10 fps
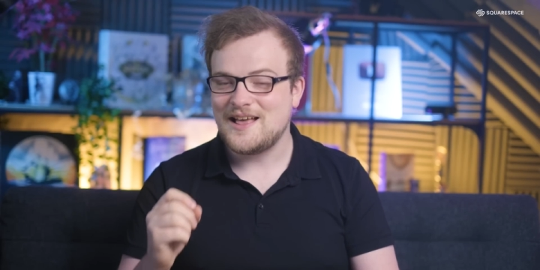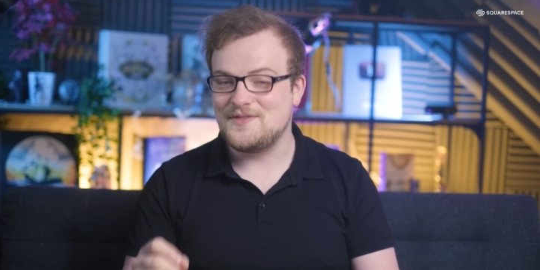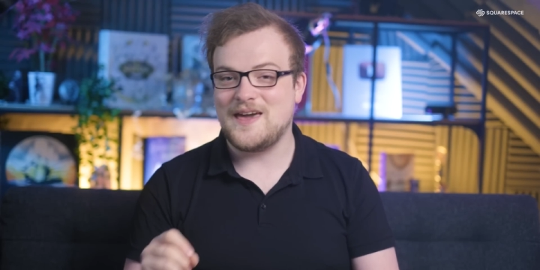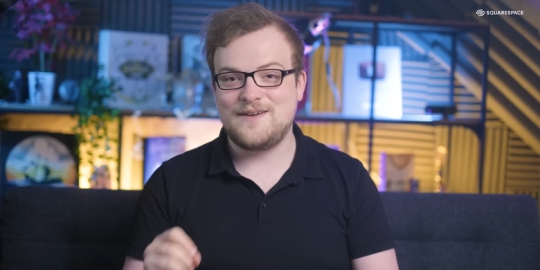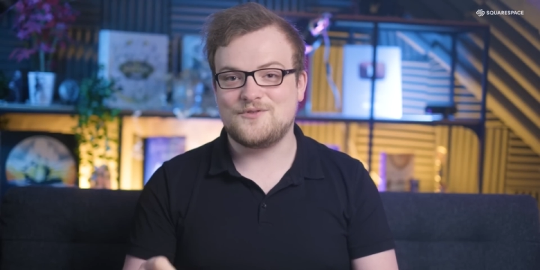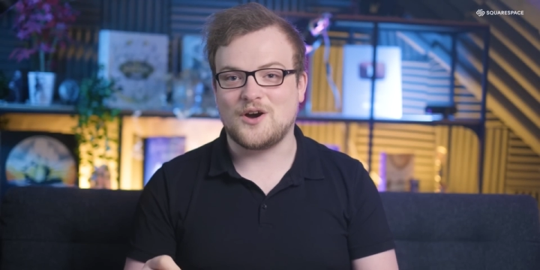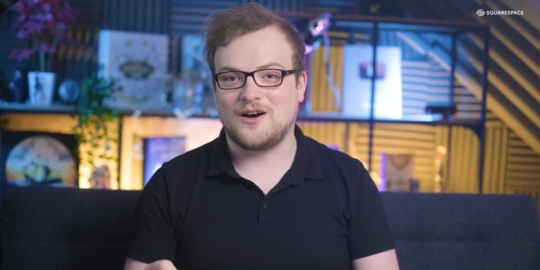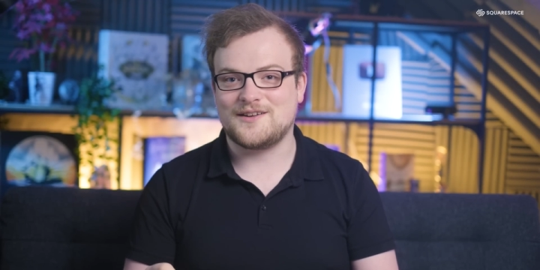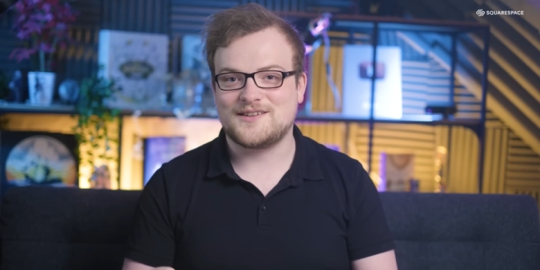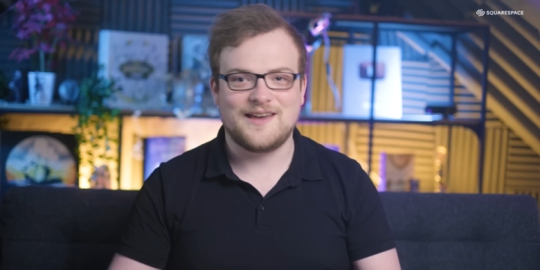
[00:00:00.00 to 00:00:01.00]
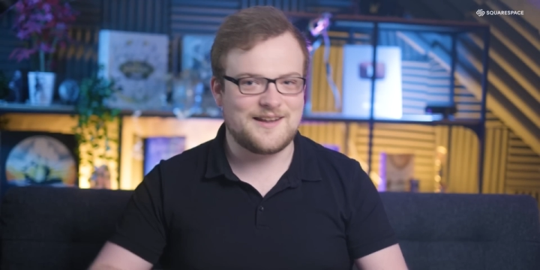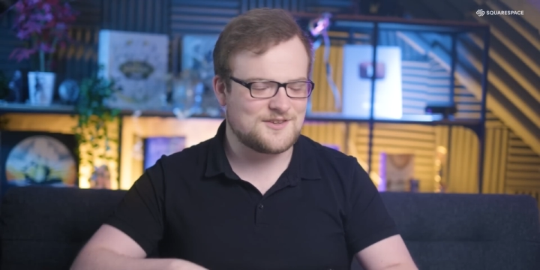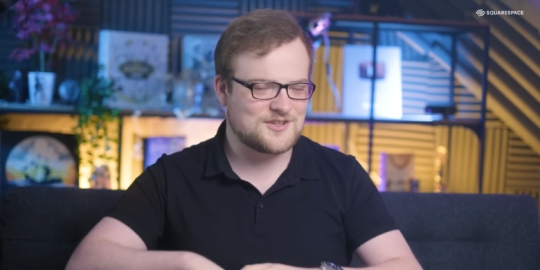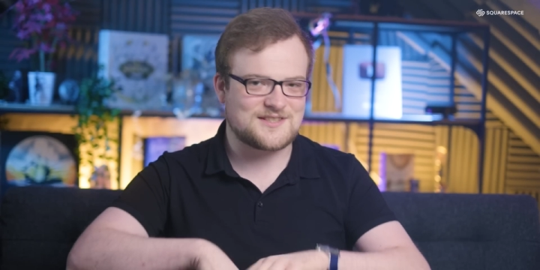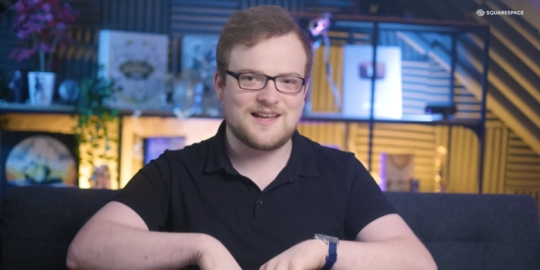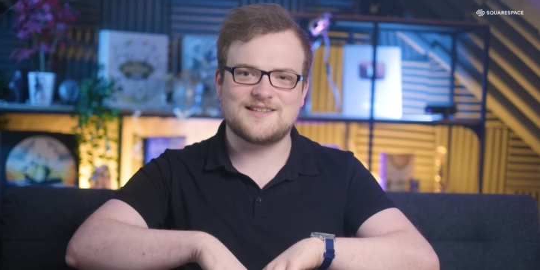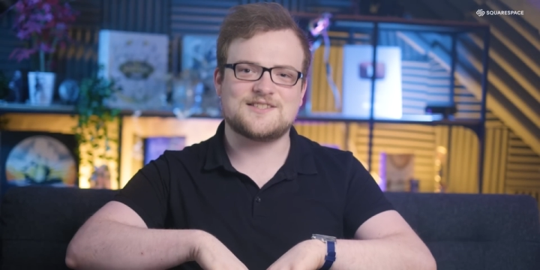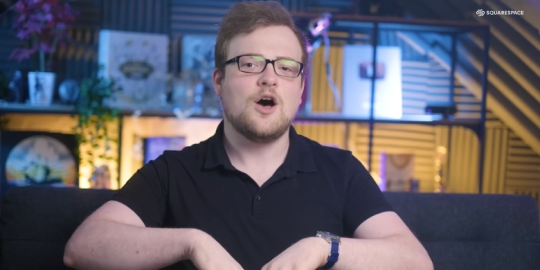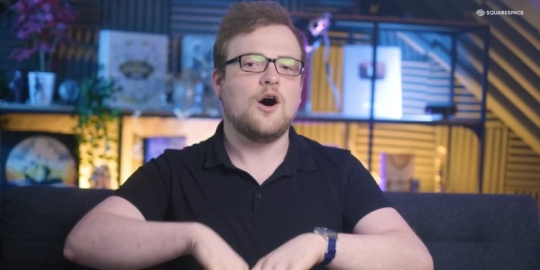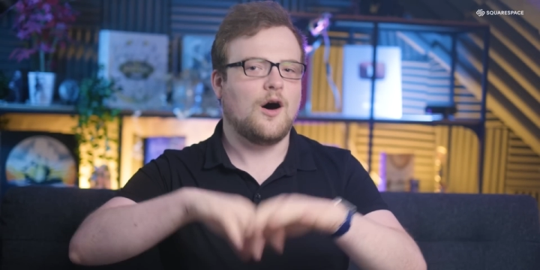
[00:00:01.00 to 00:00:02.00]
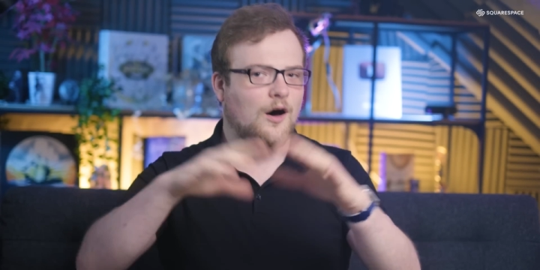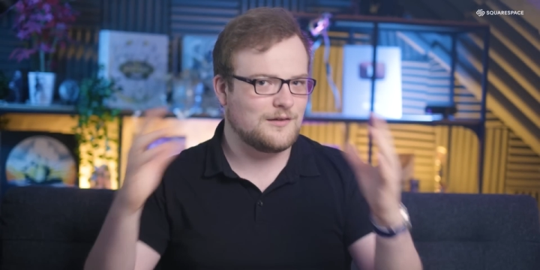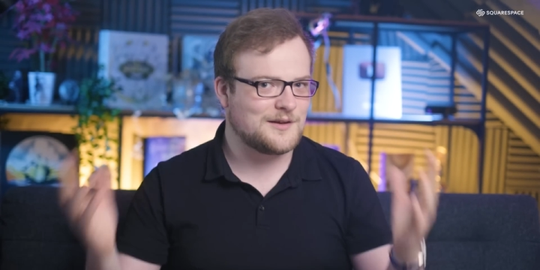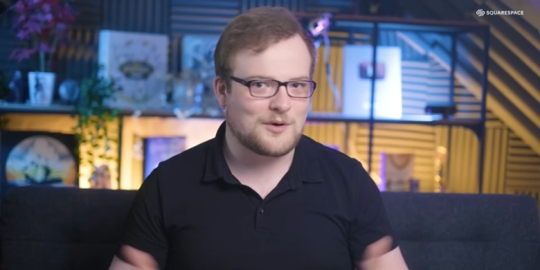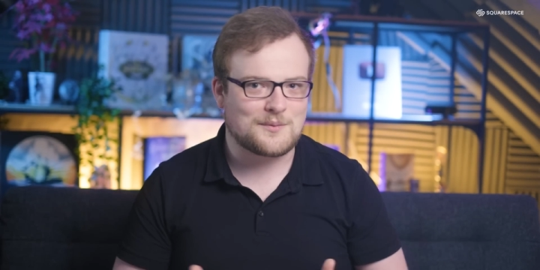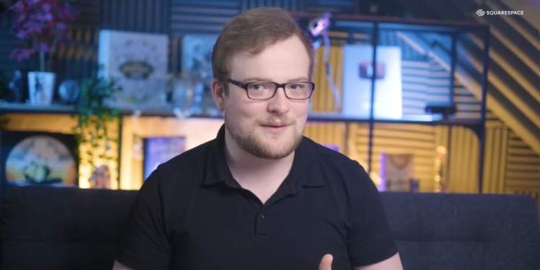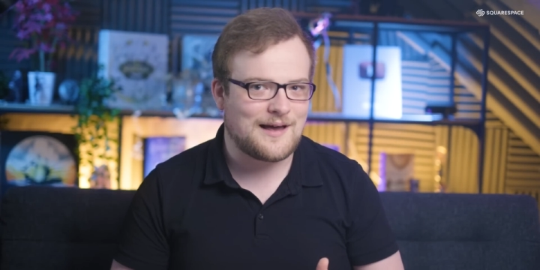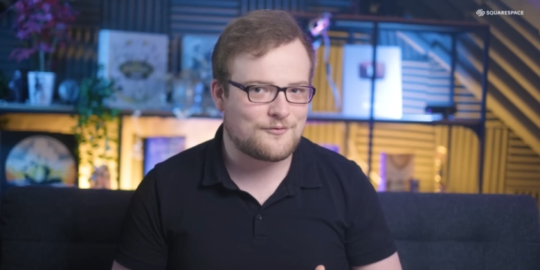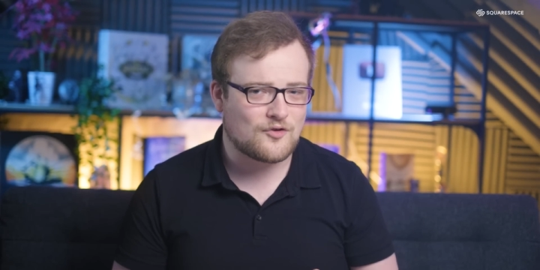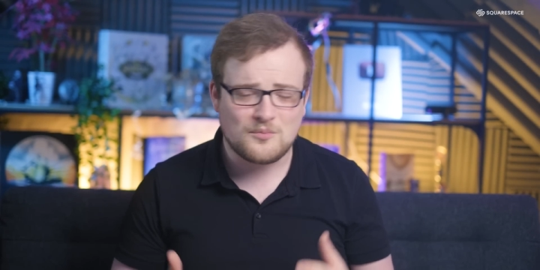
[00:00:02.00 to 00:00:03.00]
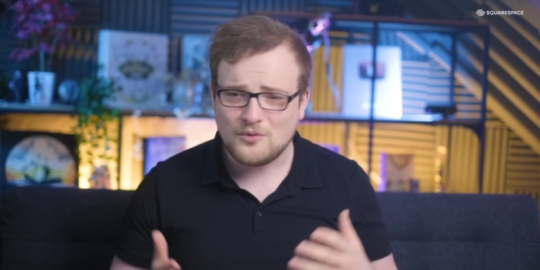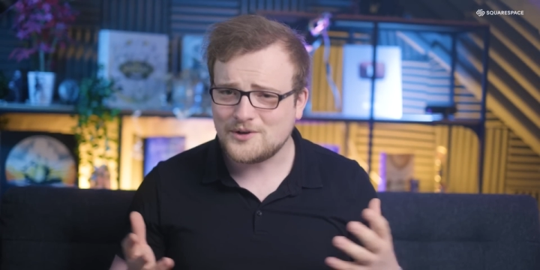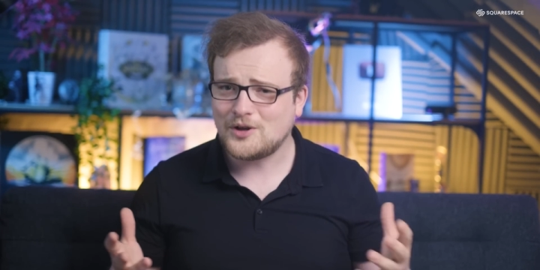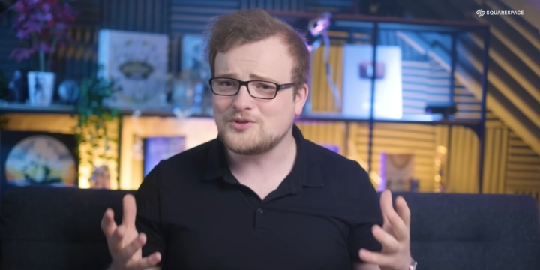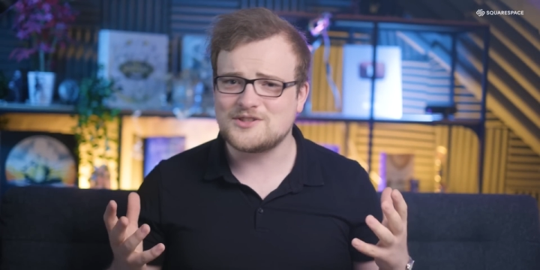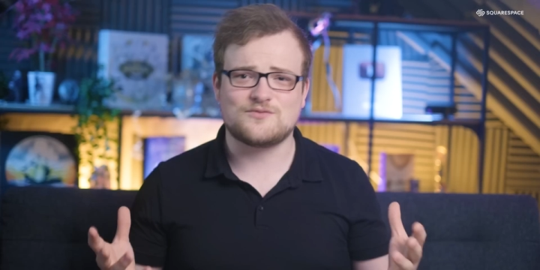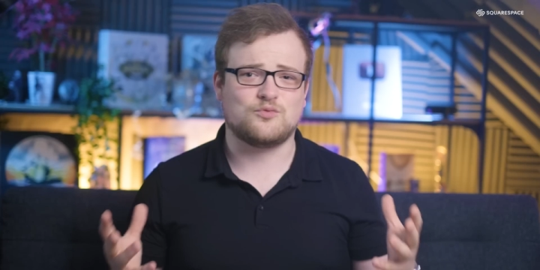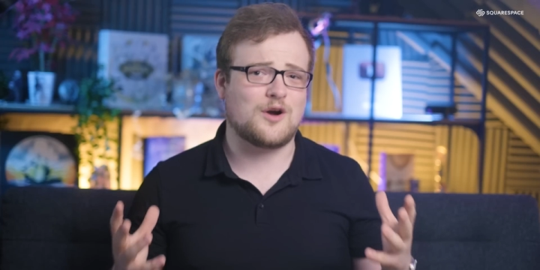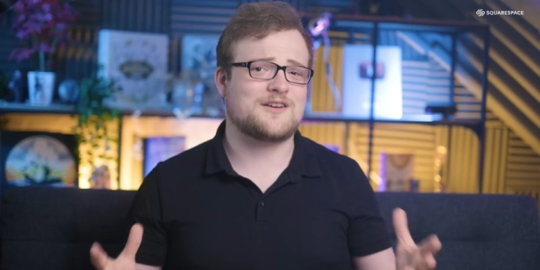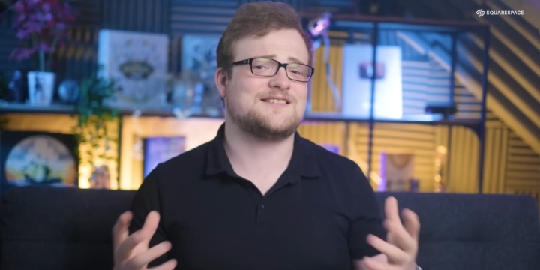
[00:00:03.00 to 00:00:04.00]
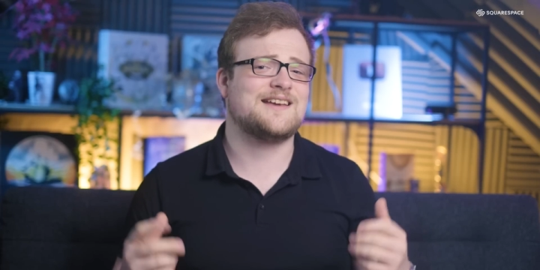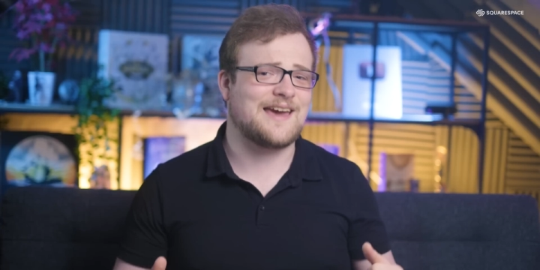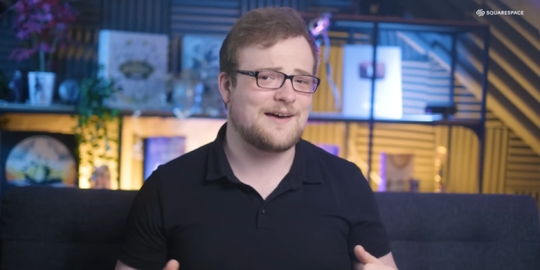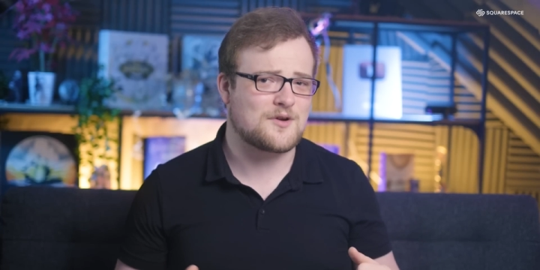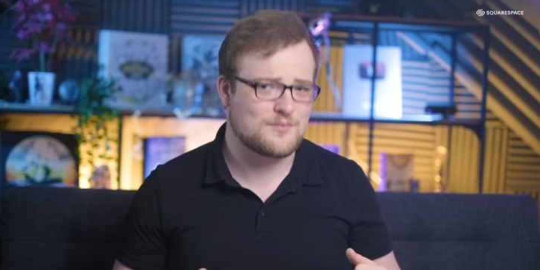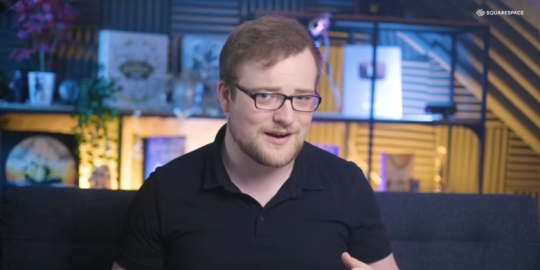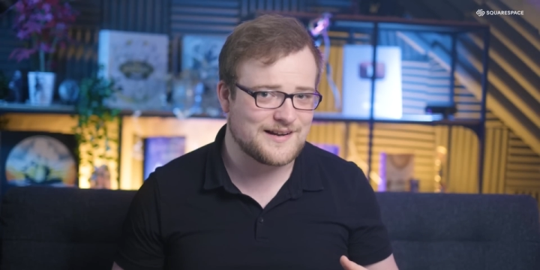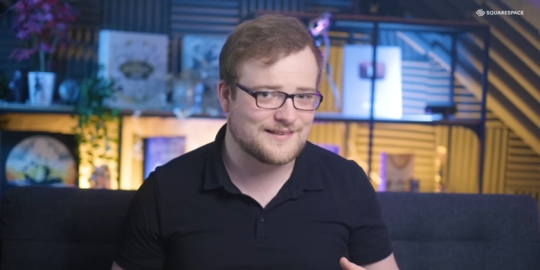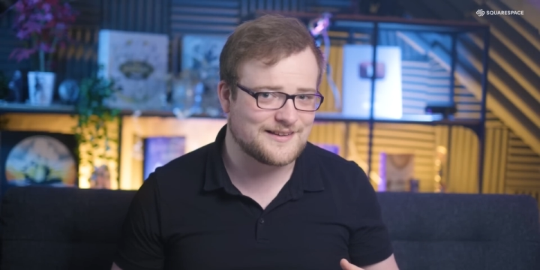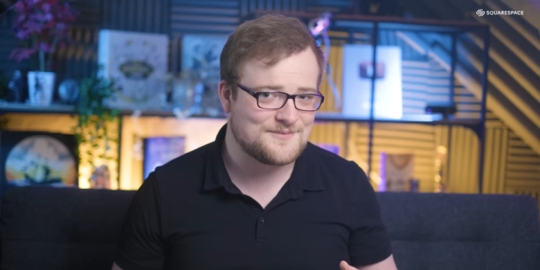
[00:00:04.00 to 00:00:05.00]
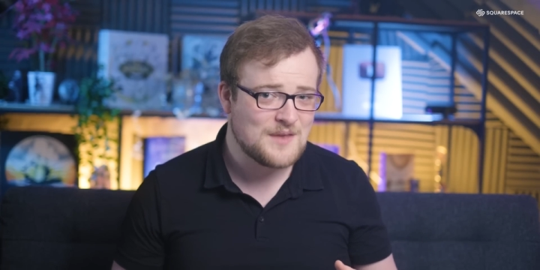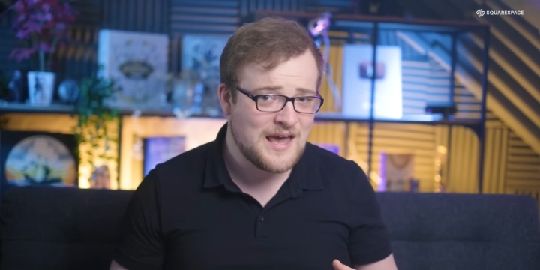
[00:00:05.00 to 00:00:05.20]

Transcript: they've got in a just nice all-in-one platform where it all just works together brilliantly.